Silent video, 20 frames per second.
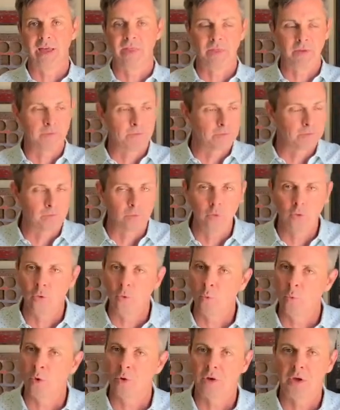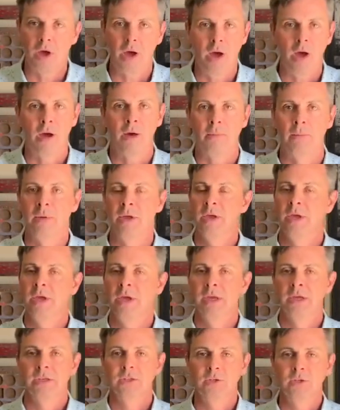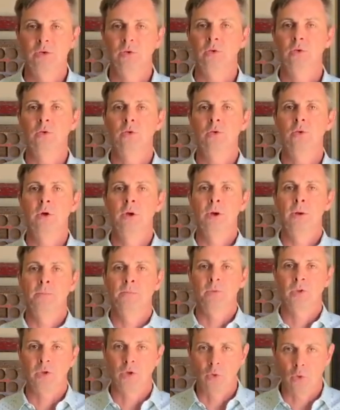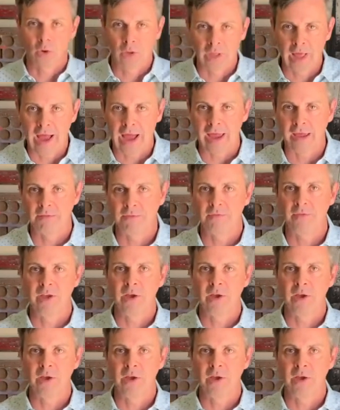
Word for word: The fruit will come to your life.